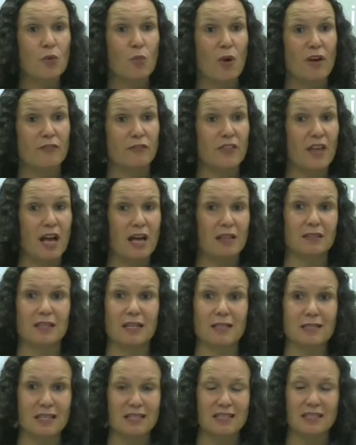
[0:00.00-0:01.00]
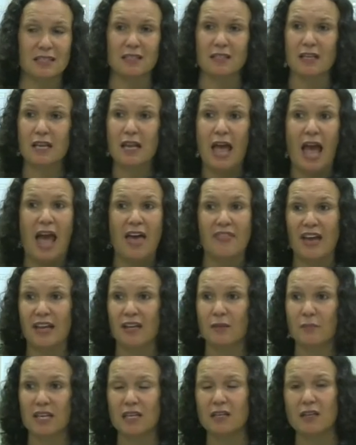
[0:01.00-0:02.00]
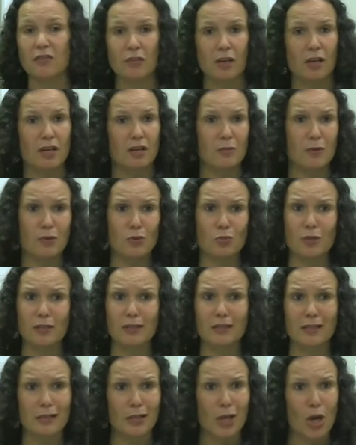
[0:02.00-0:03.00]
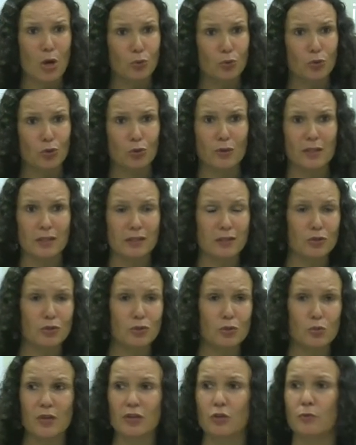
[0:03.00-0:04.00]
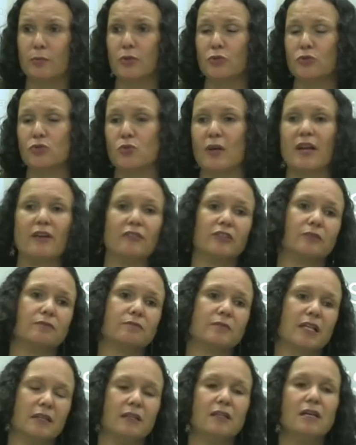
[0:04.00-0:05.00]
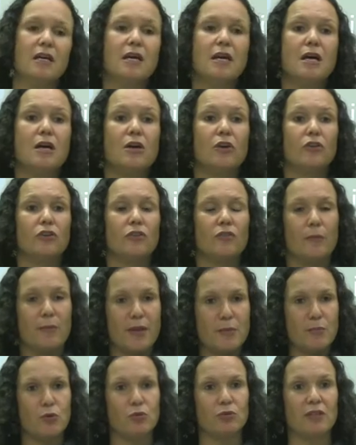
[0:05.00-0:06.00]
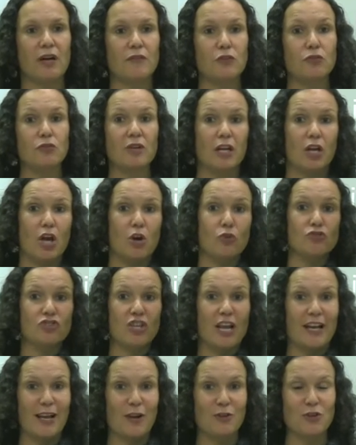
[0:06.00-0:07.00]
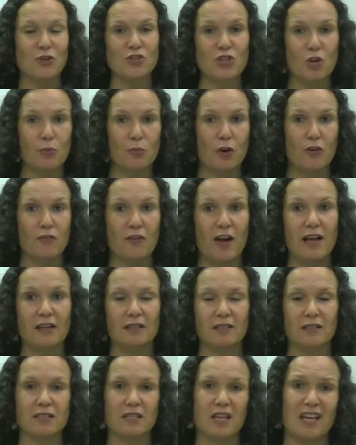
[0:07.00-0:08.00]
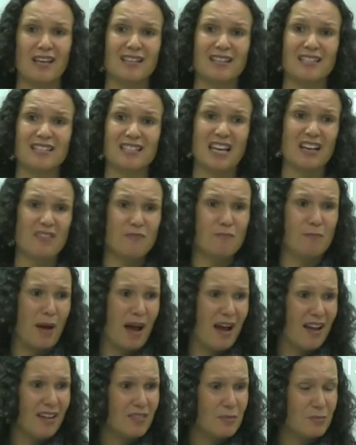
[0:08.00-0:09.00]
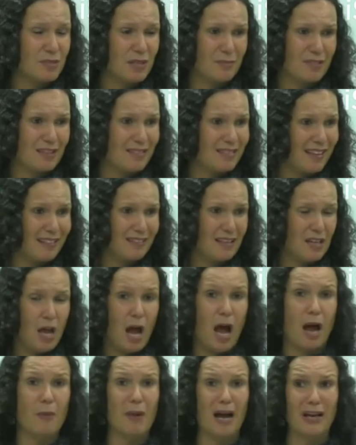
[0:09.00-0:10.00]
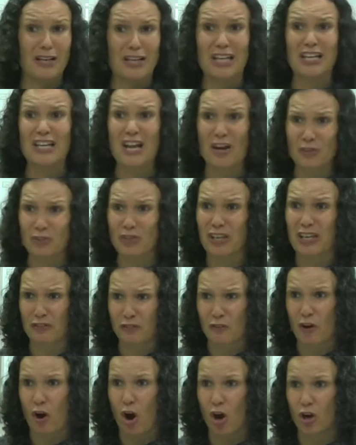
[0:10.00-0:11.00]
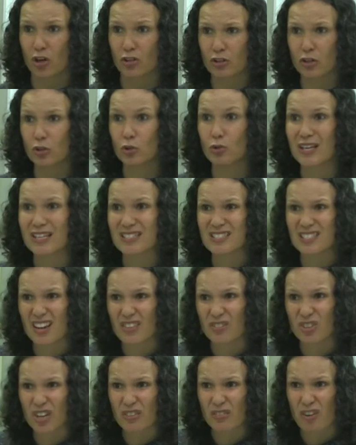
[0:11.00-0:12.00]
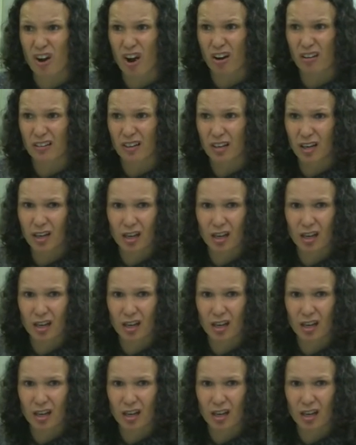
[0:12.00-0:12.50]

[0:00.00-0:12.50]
want for the holiday season, and that could be anything. It could be you really need a coat, you really need new winter boots, whatever. Then the people who love you can go check out your SOW profile and say, instead of buying them something that, another gift card, who gets another gift card?